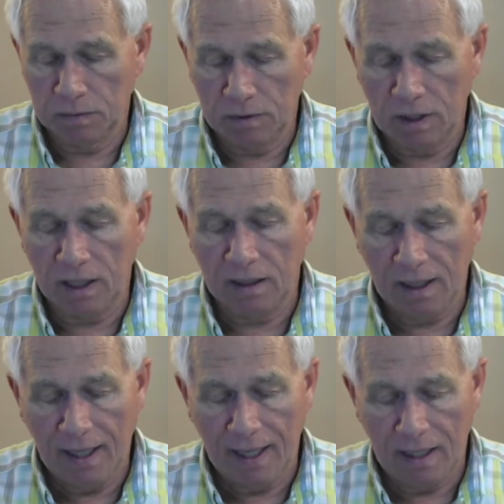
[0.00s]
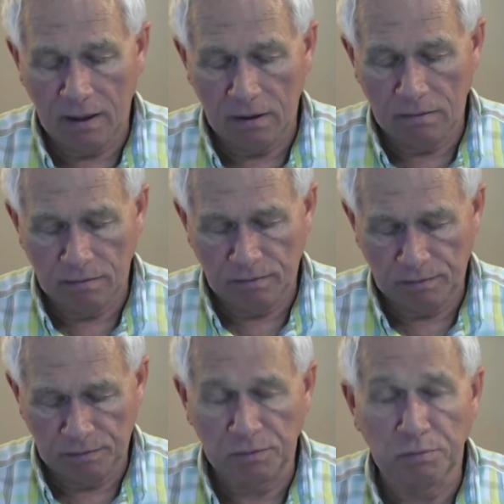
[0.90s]
get a
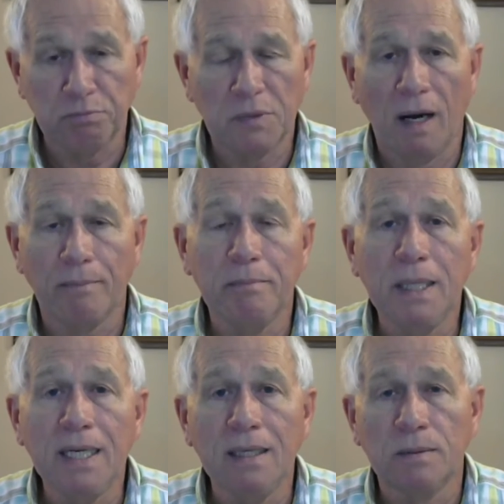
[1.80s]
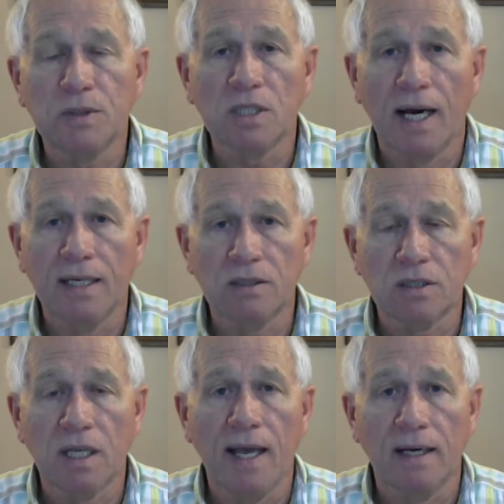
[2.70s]

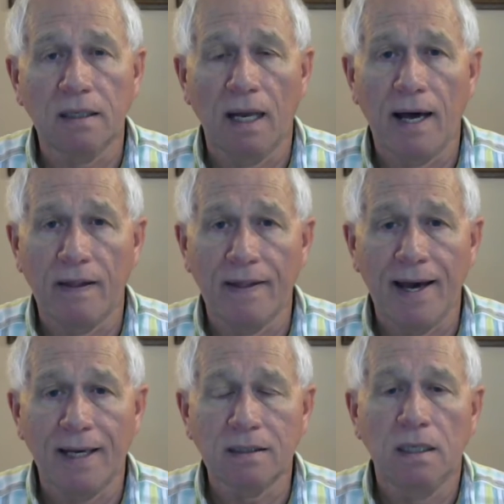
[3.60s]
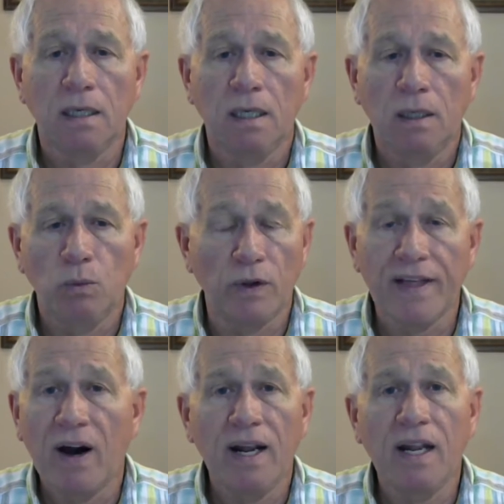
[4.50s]
medium-sized candle out of that
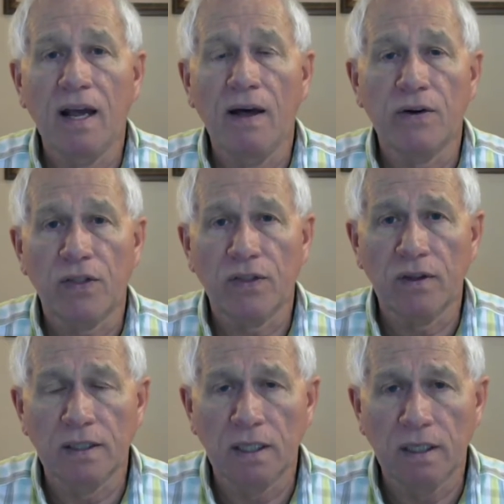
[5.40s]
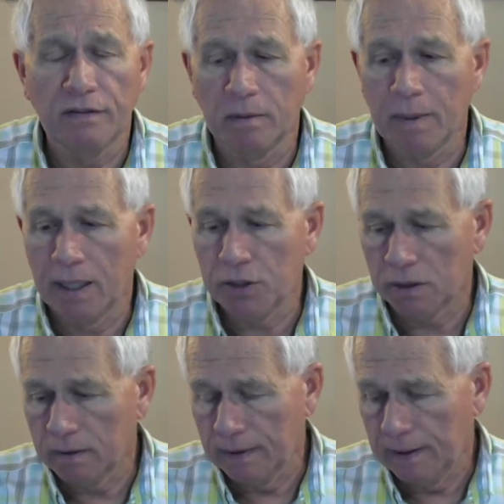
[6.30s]
without any other
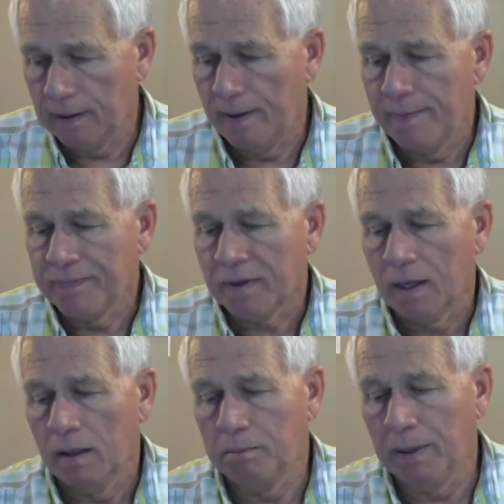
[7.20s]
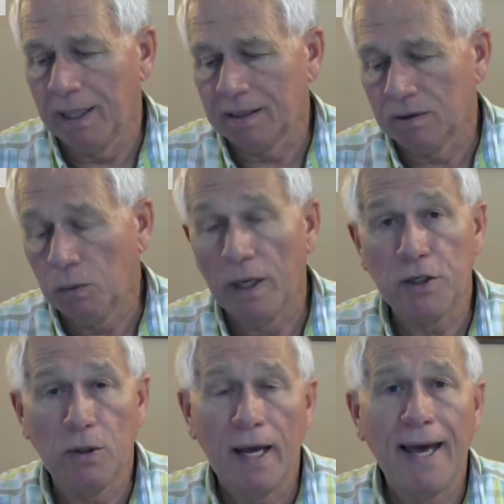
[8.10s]
information. But when
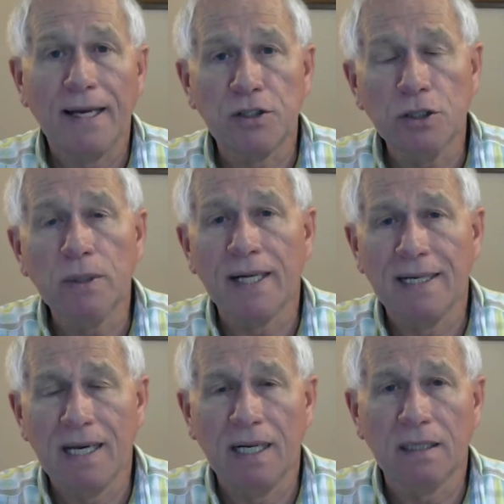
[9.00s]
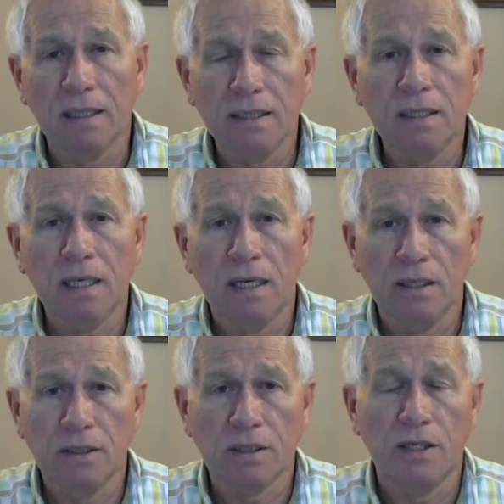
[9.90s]
you add to it identical
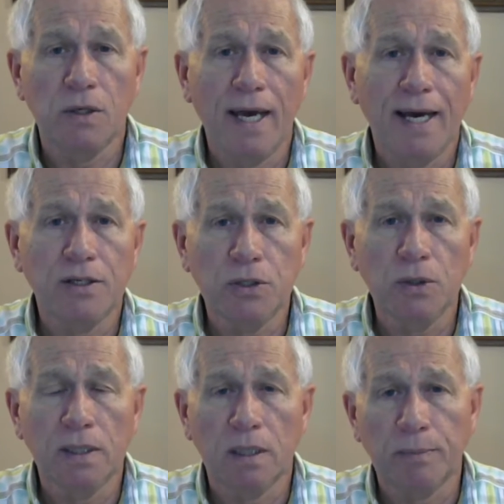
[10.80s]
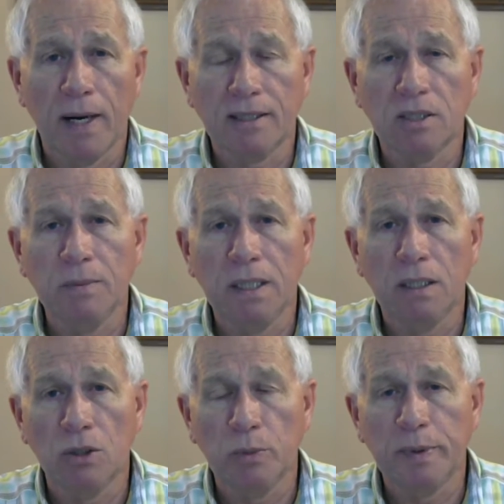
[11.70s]
indicators, and you add to it the proximity
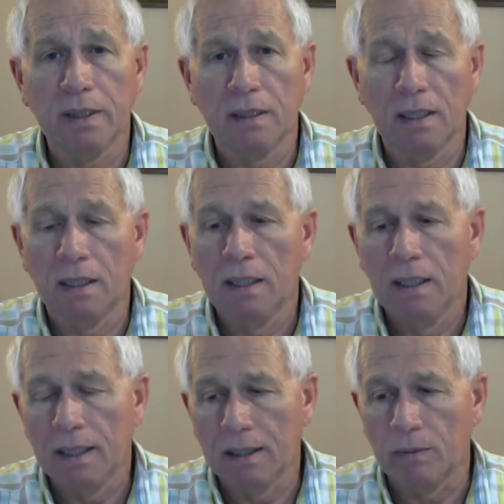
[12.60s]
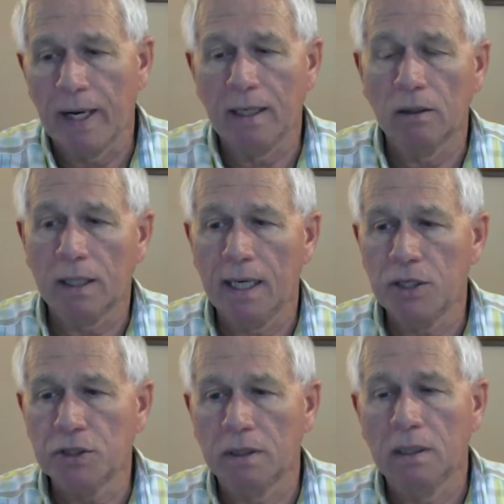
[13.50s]
group in the right
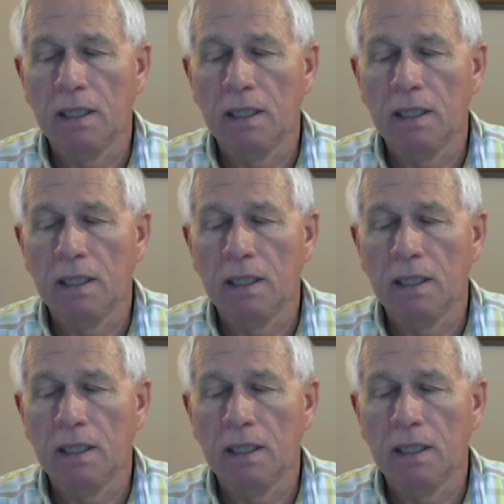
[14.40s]
location,